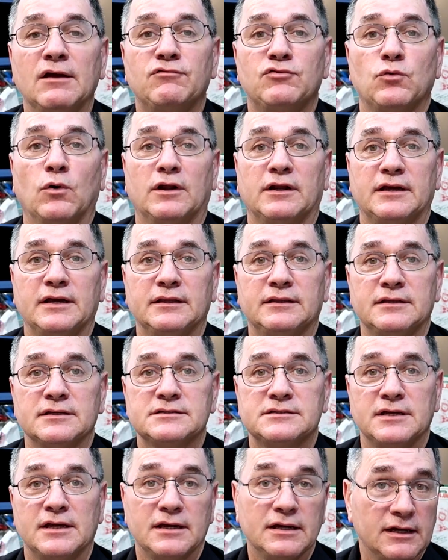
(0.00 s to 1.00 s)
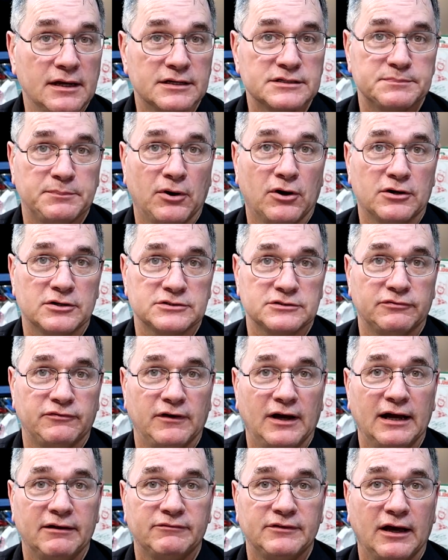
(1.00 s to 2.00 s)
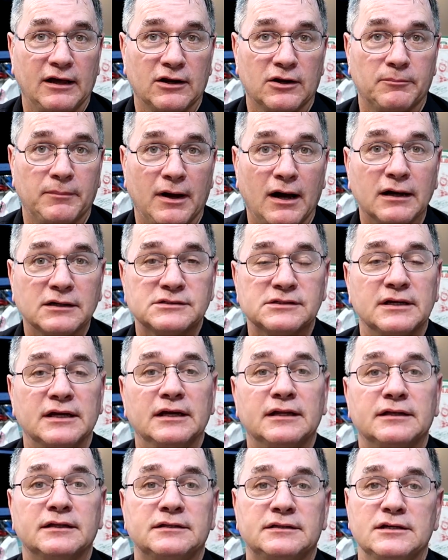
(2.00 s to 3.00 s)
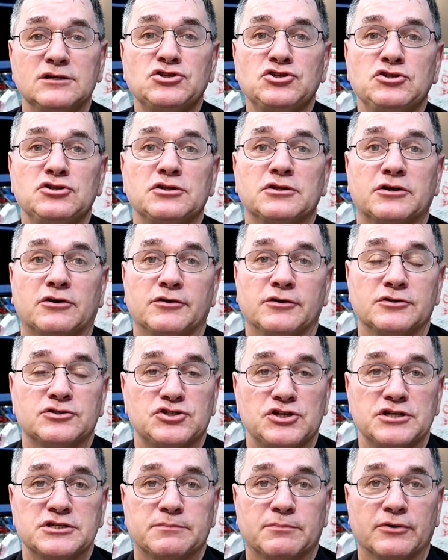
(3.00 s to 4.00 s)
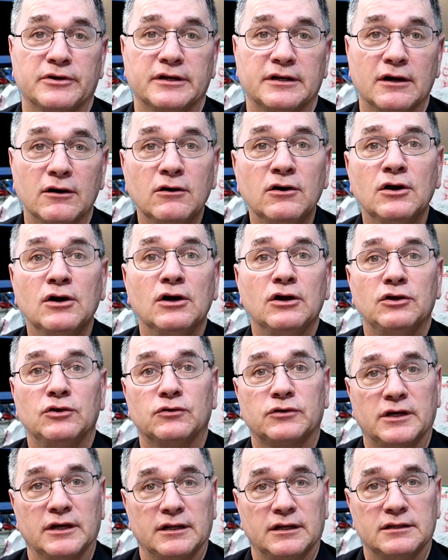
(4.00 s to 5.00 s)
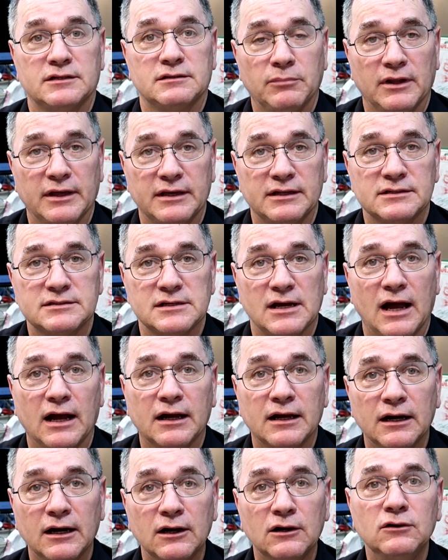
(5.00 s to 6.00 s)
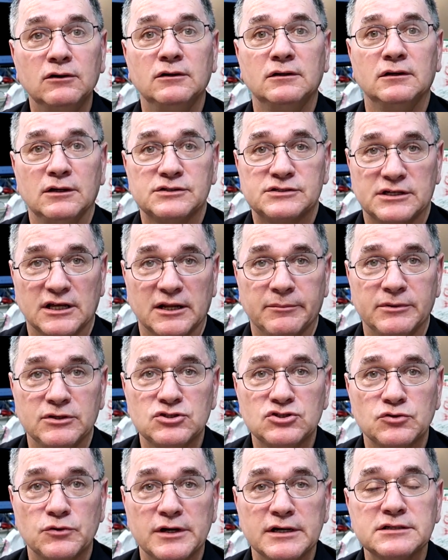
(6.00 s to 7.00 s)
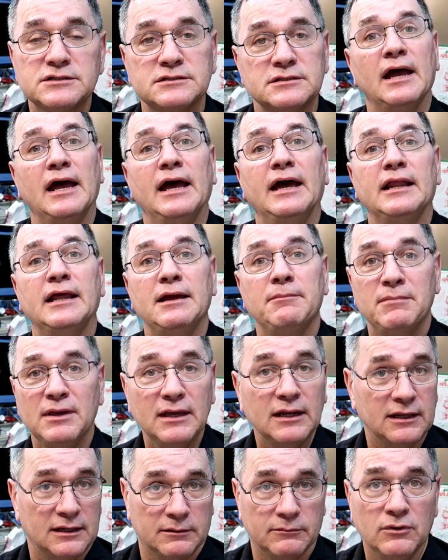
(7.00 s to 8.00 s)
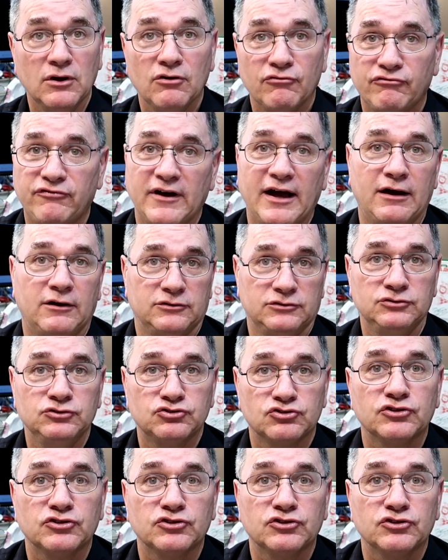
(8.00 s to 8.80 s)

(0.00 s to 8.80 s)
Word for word: If you want to get this thing as part of a $5 box, in addition to the grilled cheese burrito, you'll get a plain taco, cinnamon twist, and a medium fountain